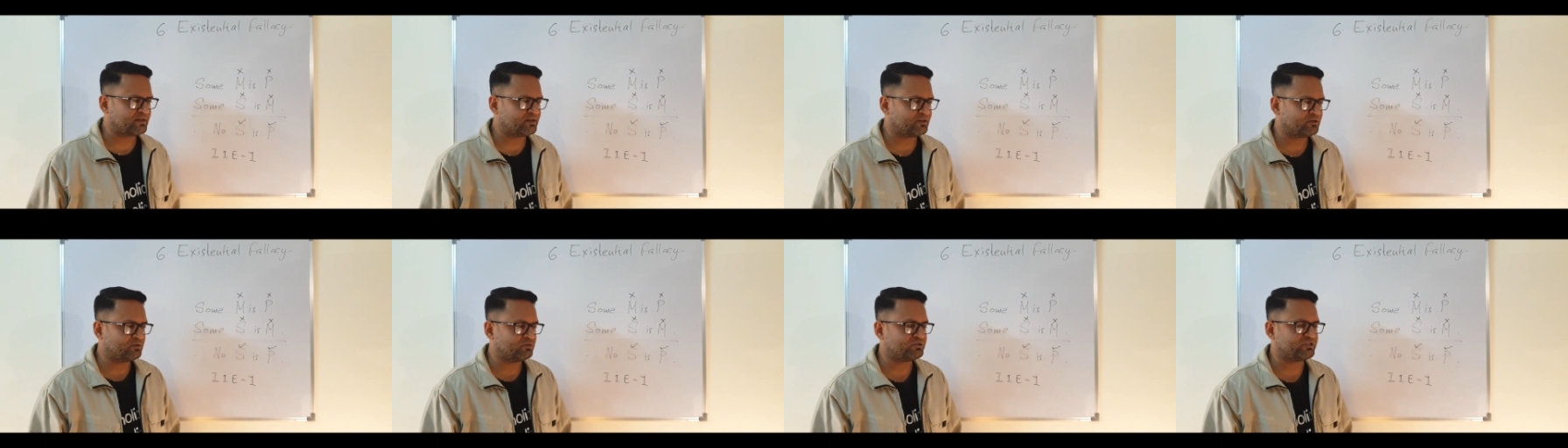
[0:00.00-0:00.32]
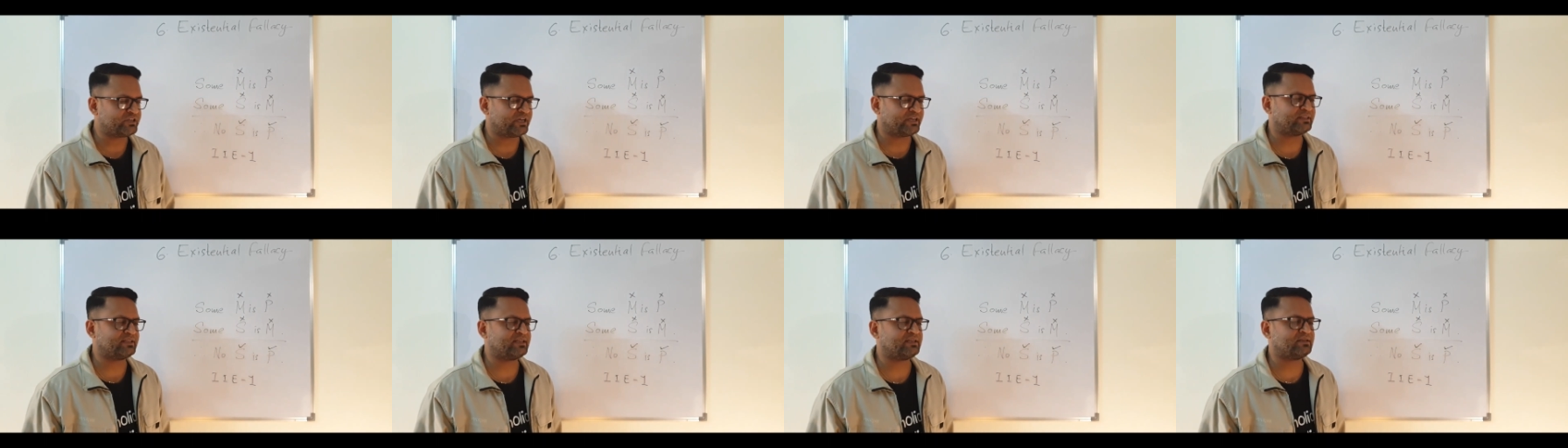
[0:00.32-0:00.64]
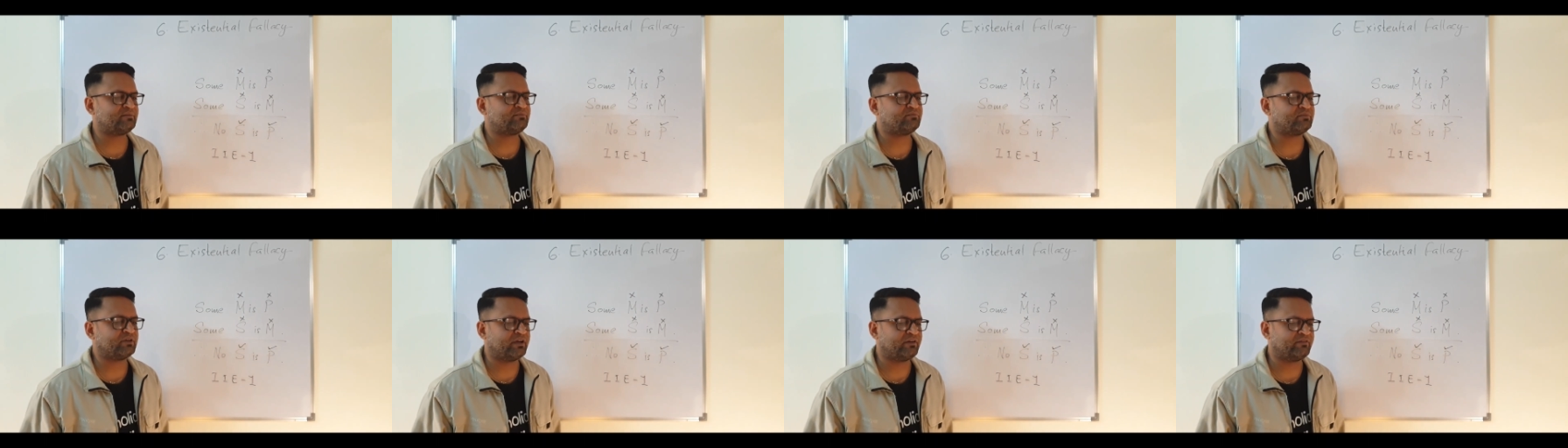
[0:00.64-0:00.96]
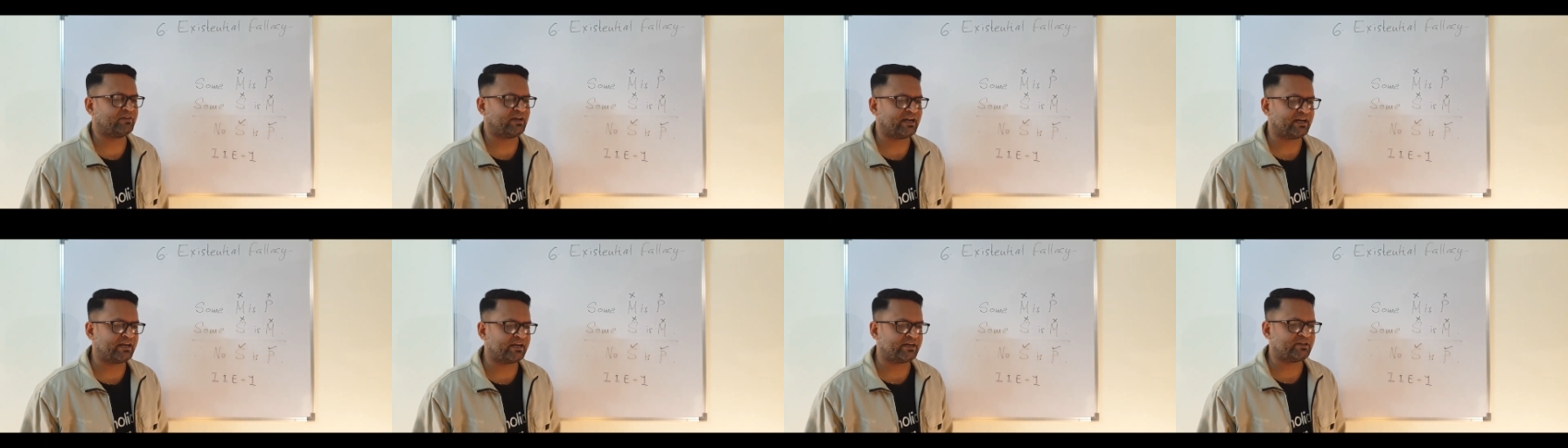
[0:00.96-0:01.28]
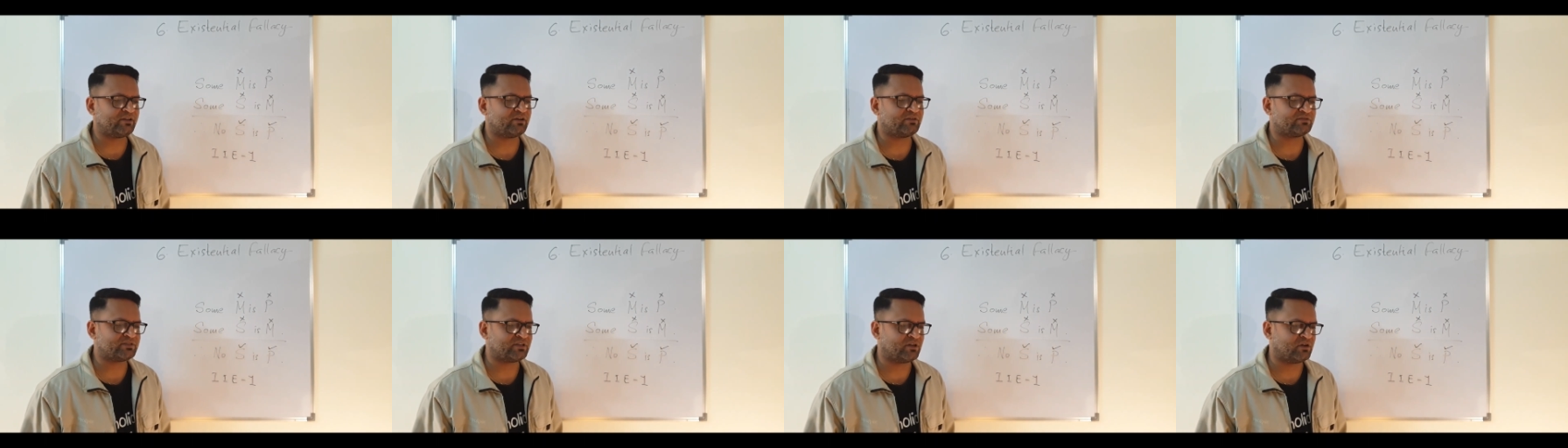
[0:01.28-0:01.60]
to check the validity
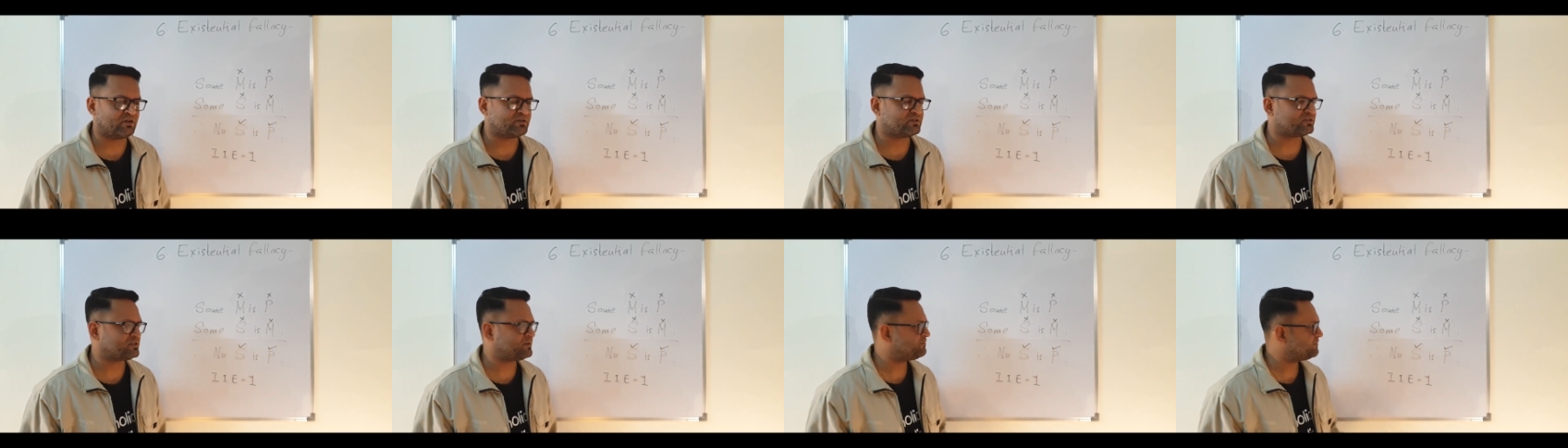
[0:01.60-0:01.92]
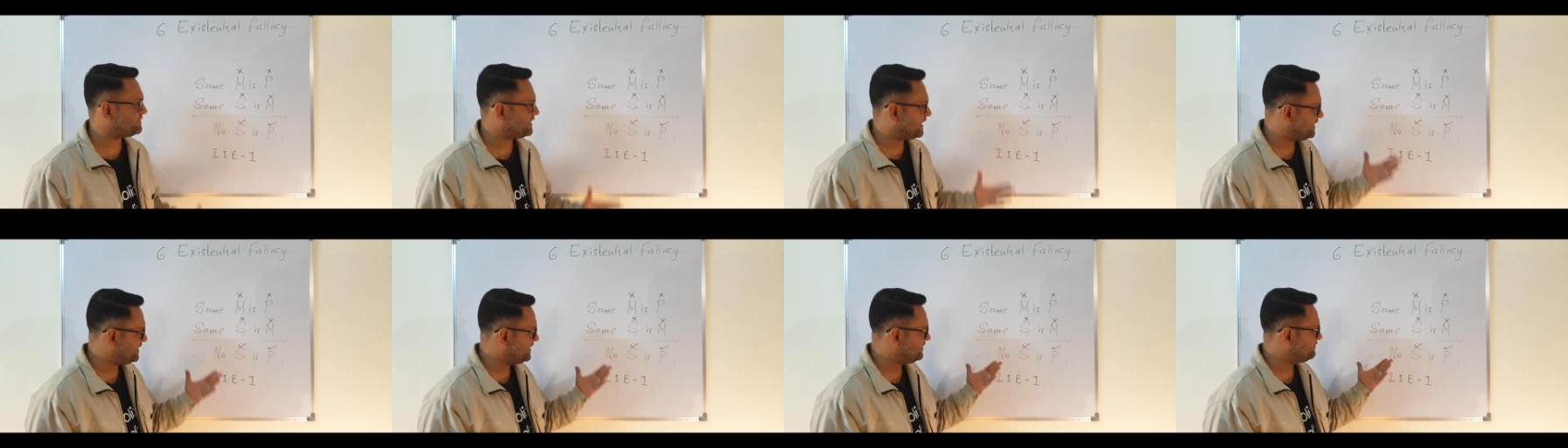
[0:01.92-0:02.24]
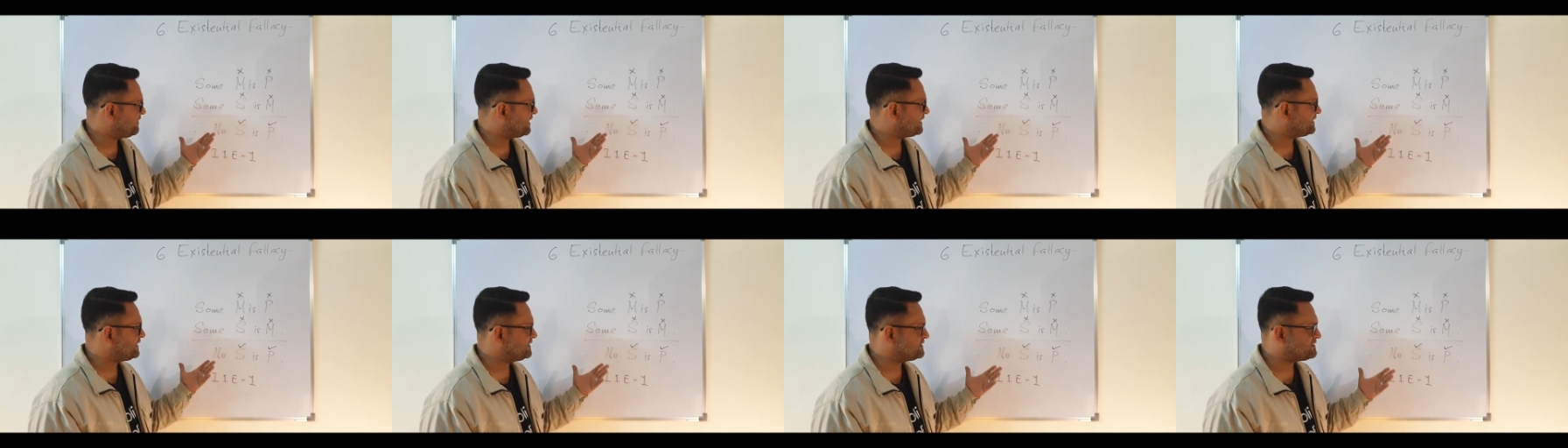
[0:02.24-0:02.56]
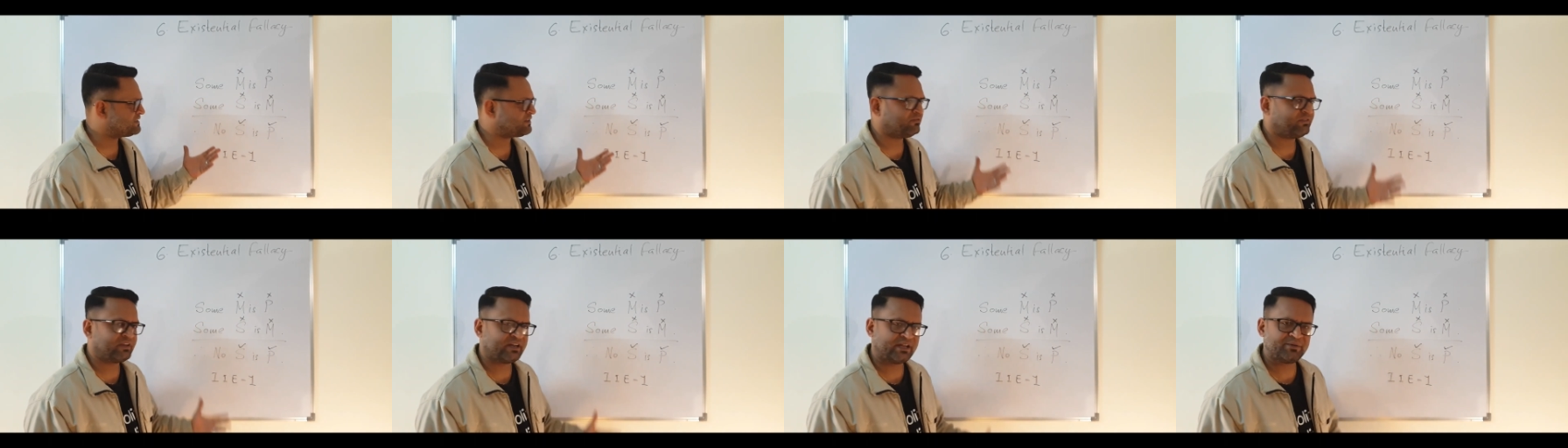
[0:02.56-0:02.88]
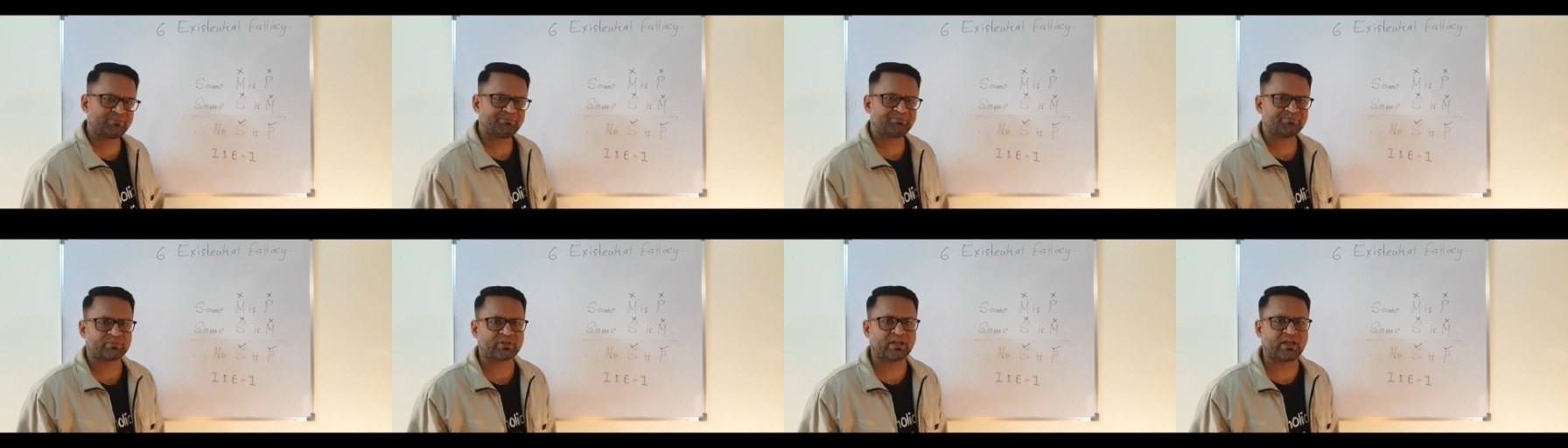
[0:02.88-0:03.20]
of syllogism. And in fact, it's a
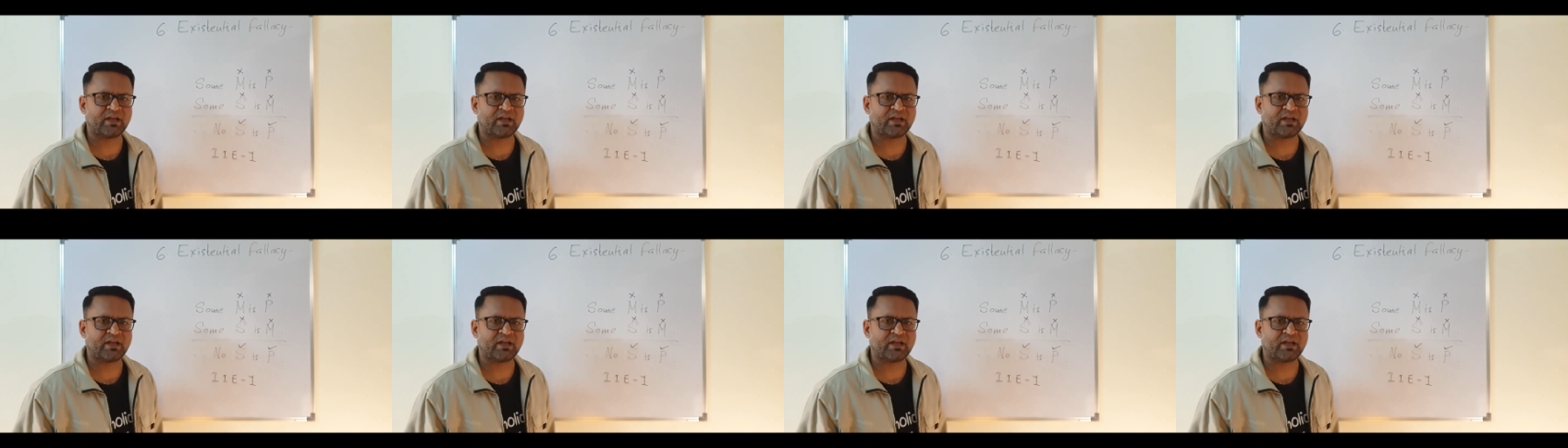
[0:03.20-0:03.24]
very,